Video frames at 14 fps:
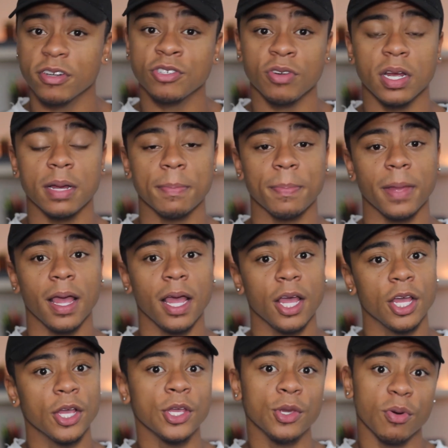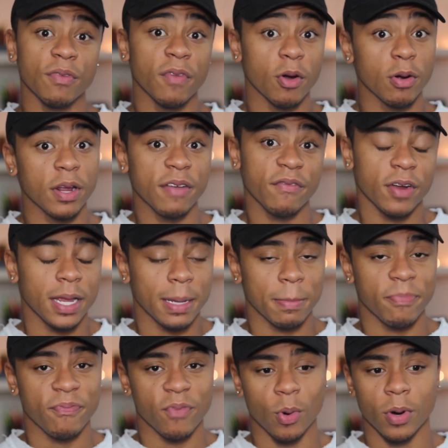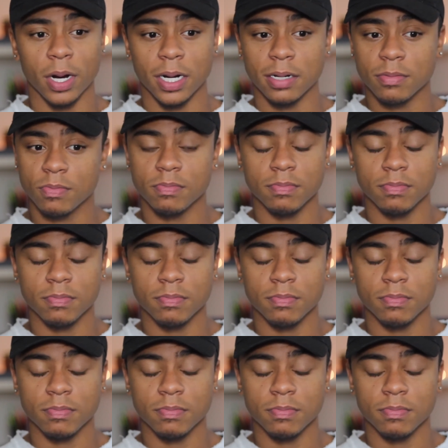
Trump, you are voting for him for,